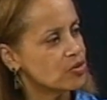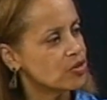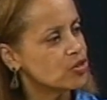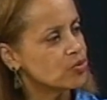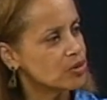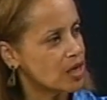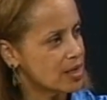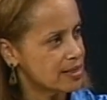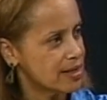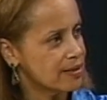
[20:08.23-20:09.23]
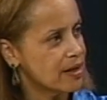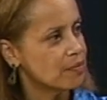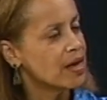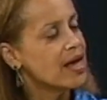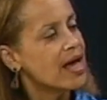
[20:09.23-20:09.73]
so that you could contact
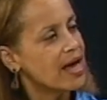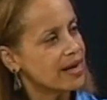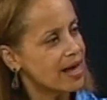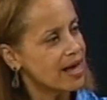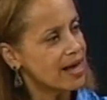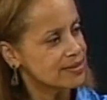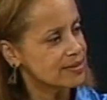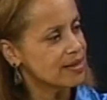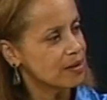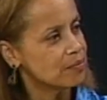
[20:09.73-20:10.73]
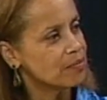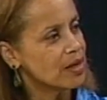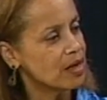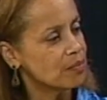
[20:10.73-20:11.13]
them and ask them,